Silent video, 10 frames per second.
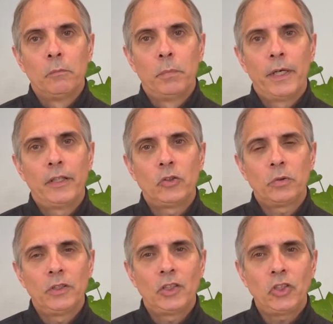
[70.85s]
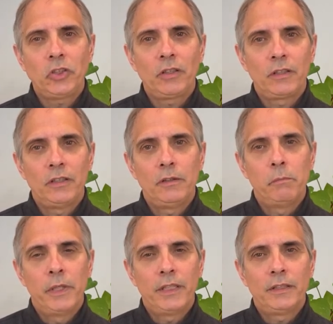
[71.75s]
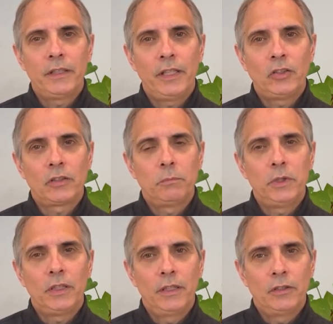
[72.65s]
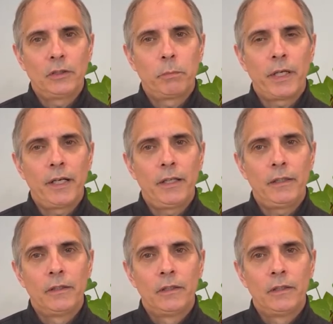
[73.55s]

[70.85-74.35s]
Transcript: but traditionally meditation begins by